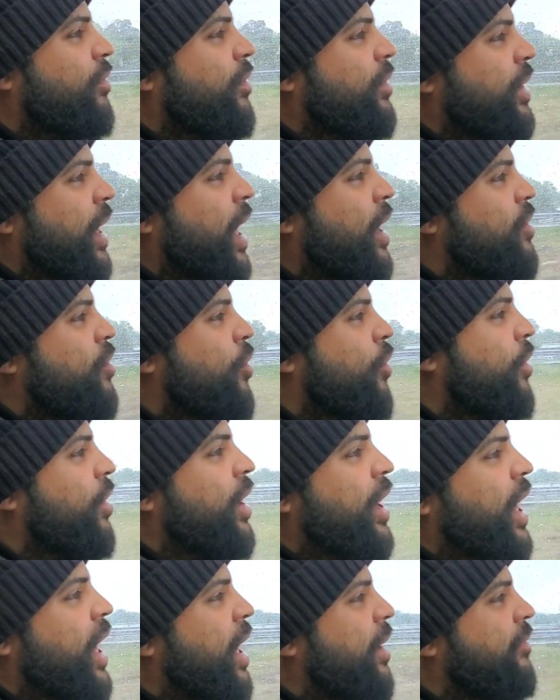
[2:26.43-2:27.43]
That
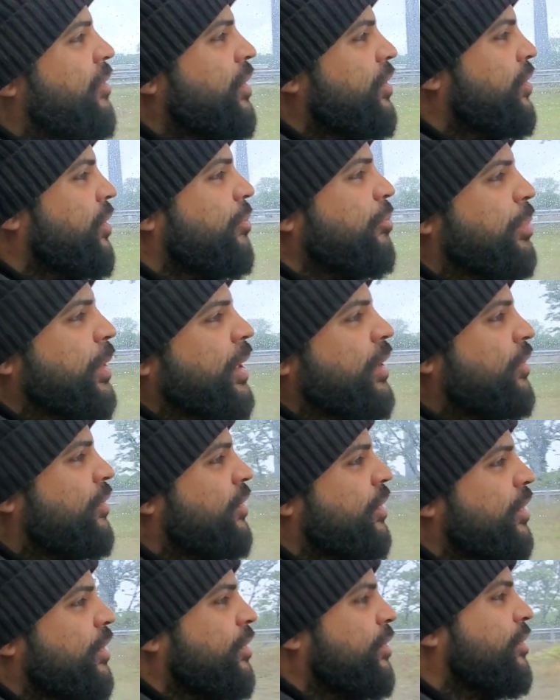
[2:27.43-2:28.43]
core I have is in
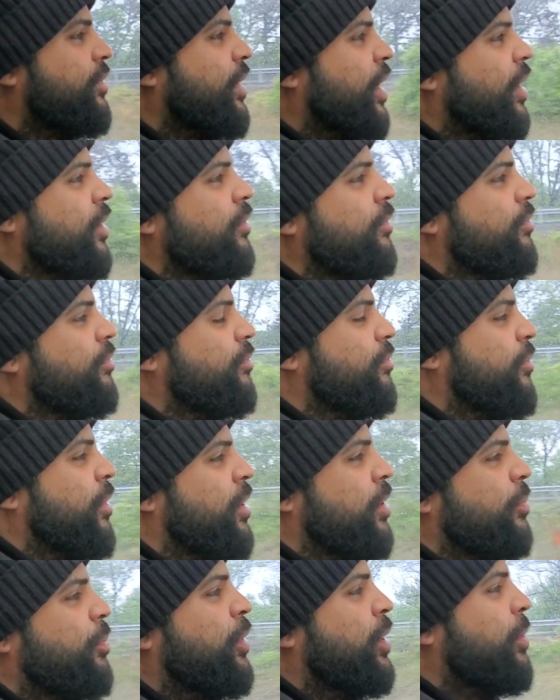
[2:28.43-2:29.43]
pieces. I don't
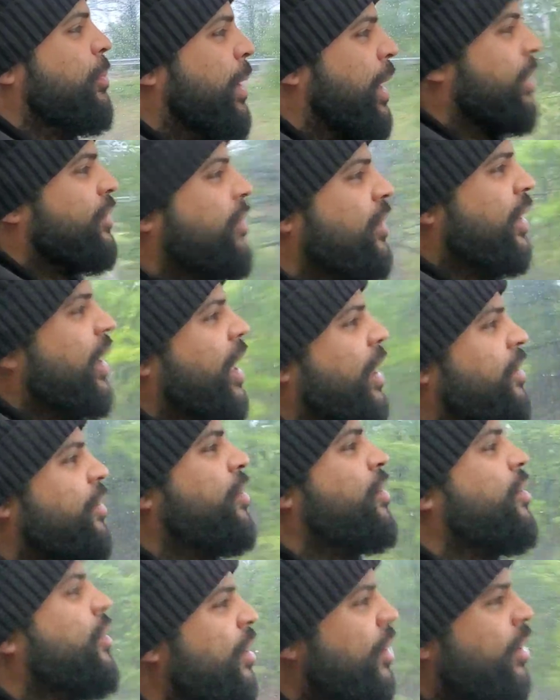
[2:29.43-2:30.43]
want to put it back
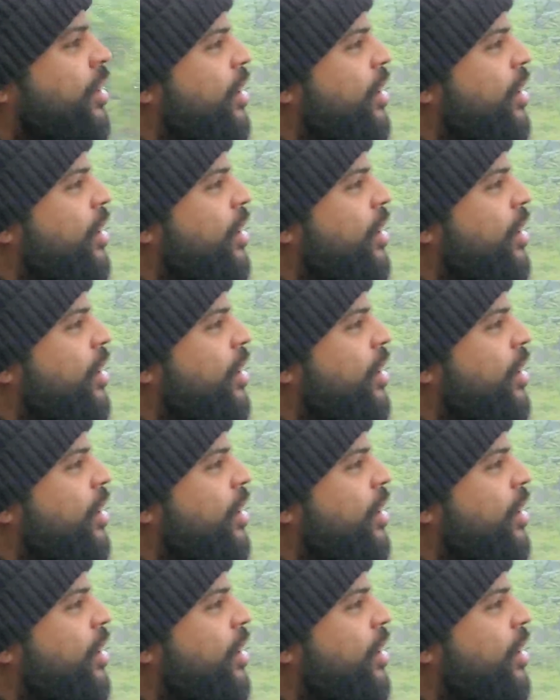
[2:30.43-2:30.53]
together.